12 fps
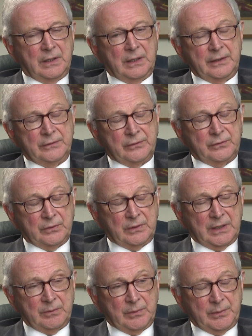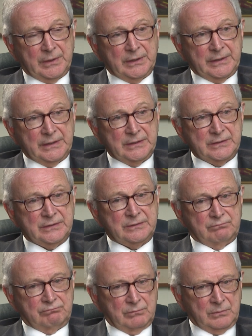either through capabilities,
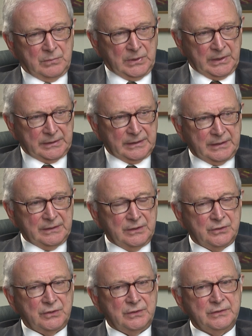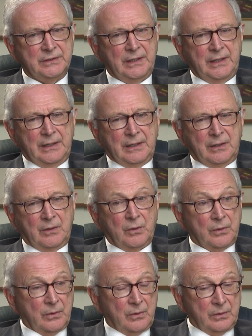market conditions,
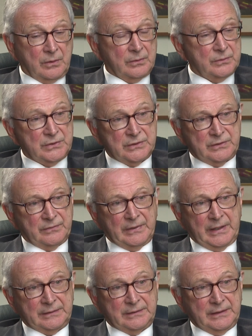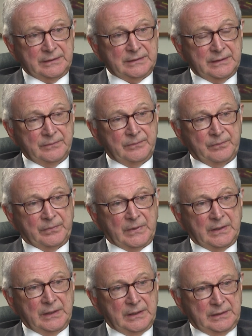or just the fact that
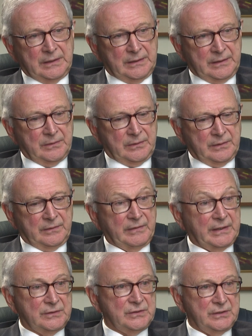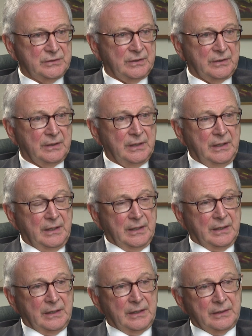the vacancies are
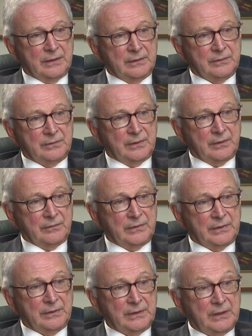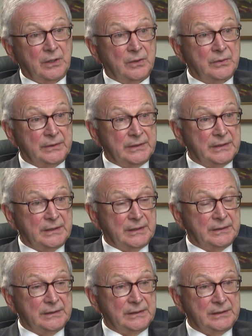very low, and
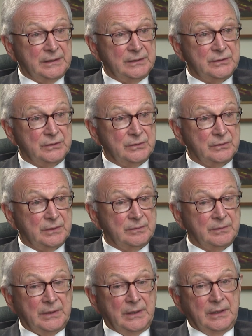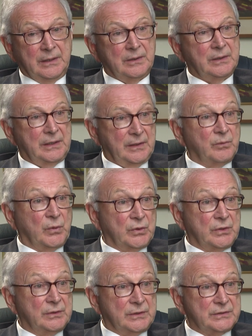they need to have more
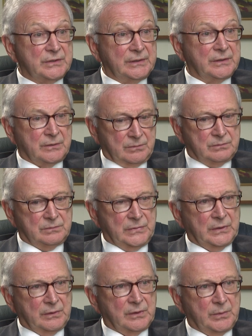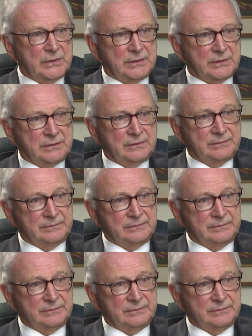units, and they're in the business.